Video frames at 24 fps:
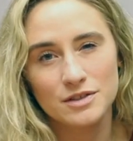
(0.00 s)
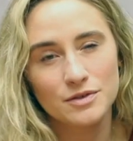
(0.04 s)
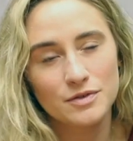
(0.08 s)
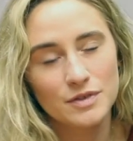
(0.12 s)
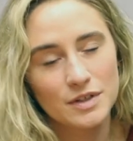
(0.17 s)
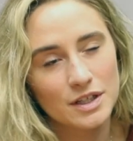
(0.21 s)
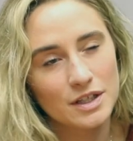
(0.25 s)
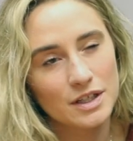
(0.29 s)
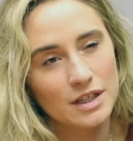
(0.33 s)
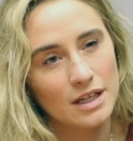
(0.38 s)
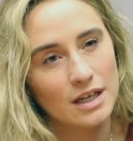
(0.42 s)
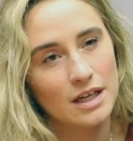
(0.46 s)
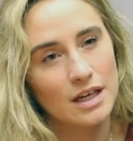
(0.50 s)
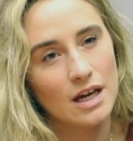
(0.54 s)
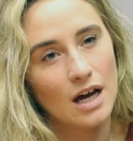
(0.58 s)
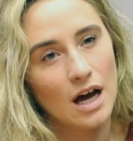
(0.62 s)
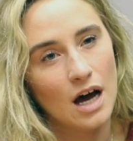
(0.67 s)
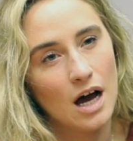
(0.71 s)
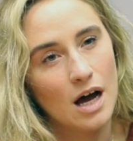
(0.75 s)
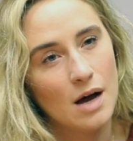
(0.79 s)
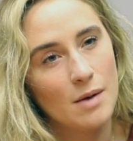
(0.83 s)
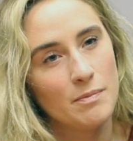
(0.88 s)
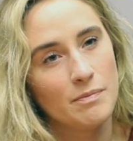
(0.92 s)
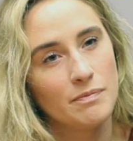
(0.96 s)
wasn't really,
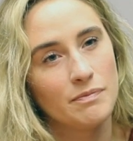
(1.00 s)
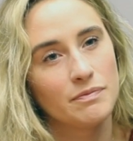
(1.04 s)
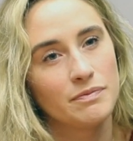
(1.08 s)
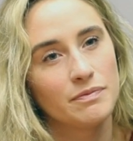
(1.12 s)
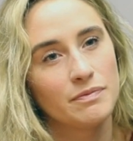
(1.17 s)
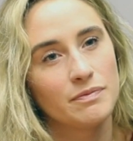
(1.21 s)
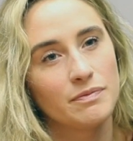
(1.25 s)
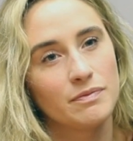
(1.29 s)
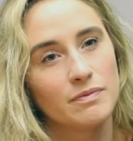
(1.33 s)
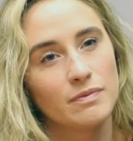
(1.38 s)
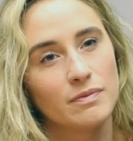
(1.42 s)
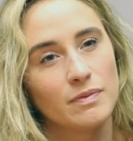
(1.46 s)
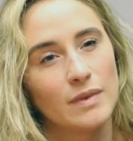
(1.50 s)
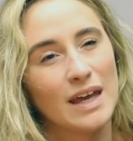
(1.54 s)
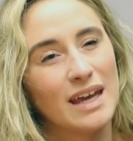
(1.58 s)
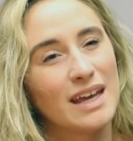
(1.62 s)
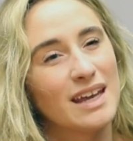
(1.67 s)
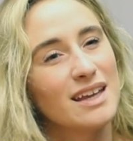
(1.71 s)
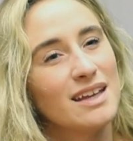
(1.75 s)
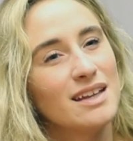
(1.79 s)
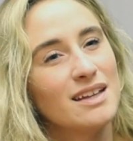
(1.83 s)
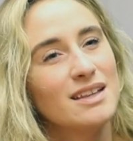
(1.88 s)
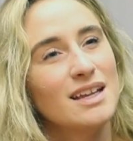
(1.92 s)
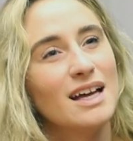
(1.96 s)

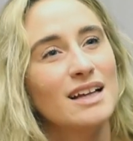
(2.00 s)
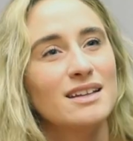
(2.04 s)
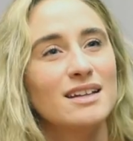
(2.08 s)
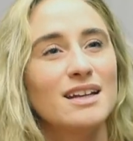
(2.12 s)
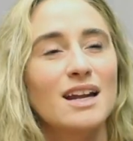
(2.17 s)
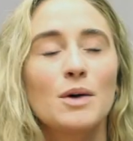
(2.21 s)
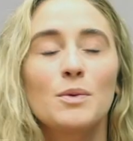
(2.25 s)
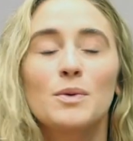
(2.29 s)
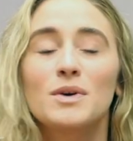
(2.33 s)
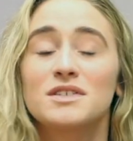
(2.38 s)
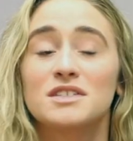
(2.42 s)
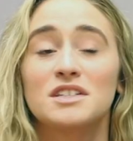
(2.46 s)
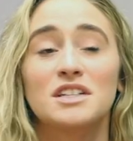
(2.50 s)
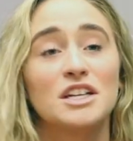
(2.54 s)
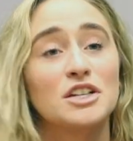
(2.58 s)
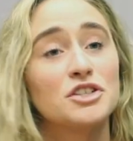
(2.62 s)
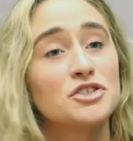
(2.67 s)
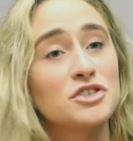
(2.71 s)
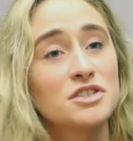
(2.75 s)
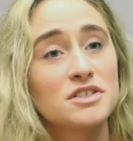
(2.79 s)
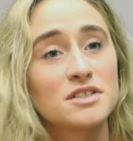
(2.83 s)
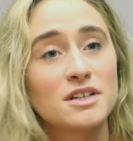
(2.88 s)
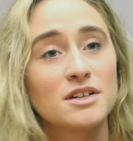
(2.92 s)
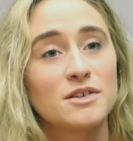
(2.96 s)
not that I wasn't
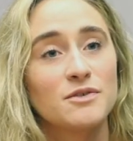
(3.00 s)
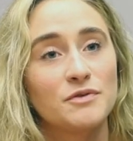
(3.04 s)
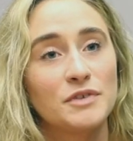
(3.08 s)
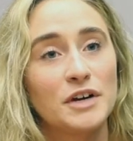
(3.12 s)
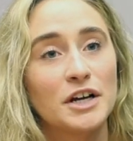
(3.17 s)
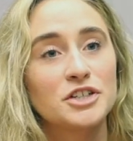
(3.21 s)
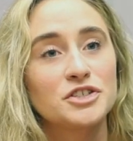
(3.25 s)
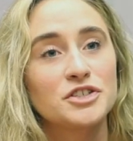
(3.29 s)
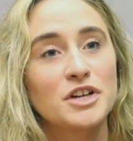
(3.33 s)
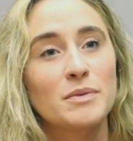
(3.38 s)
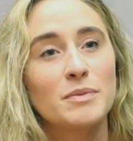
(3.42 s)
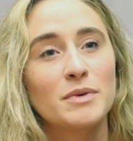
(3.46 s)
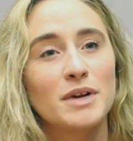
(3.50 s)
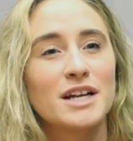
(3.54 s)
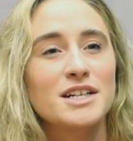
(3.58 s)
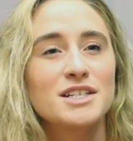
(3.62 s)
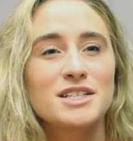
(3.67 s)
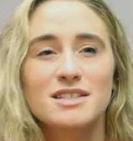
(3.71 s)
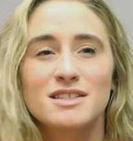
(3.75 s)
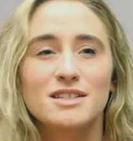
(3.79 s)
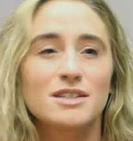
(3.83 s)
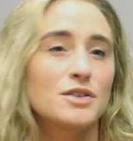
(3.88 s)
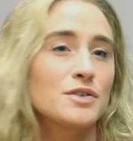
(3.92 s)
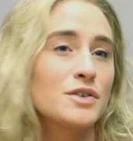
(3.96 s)
interested in fair trade, but
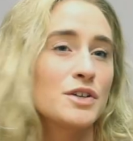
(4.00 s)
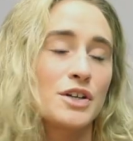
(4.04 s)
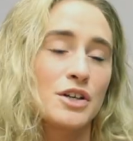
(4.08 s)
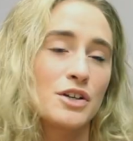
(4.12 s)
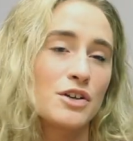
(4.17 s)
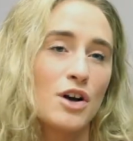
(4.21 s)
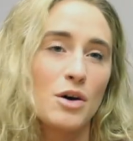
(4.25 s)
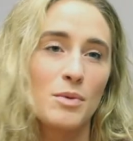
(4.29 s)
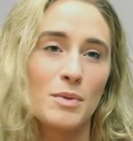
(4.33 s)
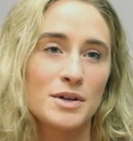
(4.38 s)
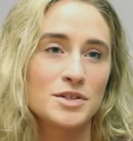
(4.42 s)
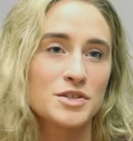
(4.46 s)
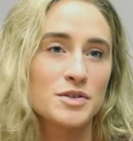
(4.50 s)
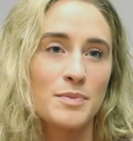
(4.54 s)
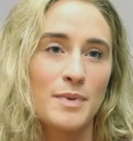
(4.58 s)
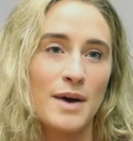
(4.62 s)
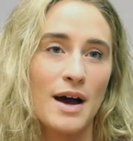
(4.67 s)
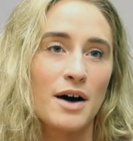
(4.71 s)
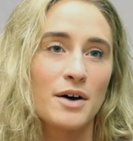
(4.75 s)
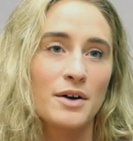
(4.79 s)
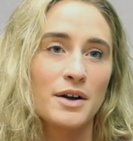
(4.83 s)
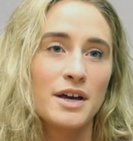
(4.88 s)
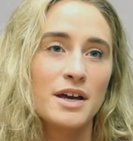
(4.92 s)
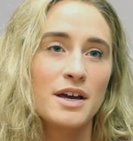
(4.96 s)
I just didn't really know much
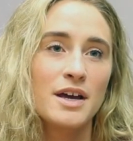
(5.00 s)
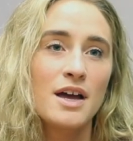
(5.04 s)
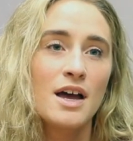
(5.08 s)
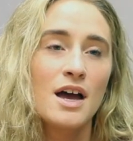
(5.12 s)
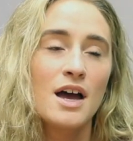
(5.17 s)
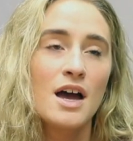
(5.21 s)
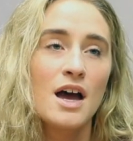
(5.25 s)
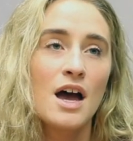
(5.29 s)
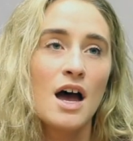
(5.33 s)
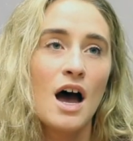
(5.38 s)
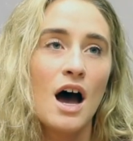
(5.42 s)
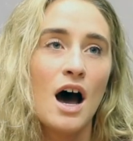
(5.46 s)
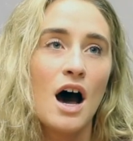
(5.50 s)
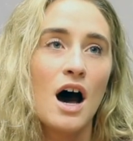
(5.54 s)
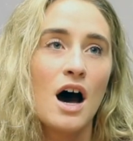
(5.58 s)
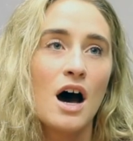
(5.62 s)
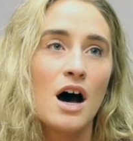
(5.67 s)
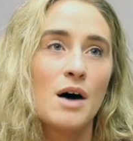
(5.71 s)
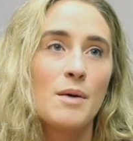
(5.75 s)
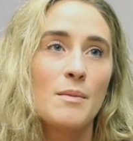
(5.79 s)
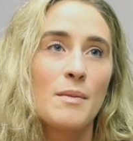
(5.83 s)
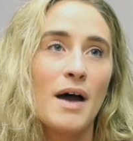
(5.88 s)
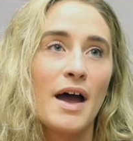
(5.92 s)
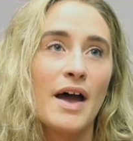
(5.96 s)
about it.
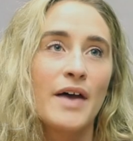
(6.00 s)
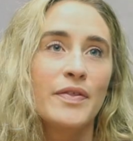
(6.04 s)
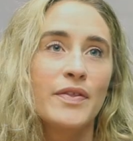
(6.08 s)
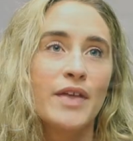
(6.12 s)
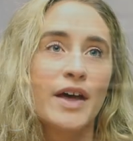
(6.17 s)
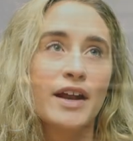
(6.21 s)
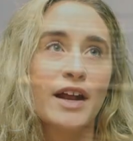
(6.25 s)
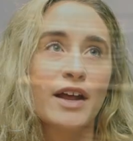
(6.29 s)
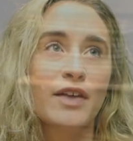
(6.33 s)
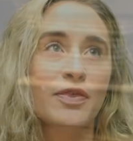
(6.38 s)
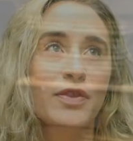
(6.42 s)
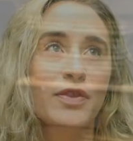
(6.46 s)
And then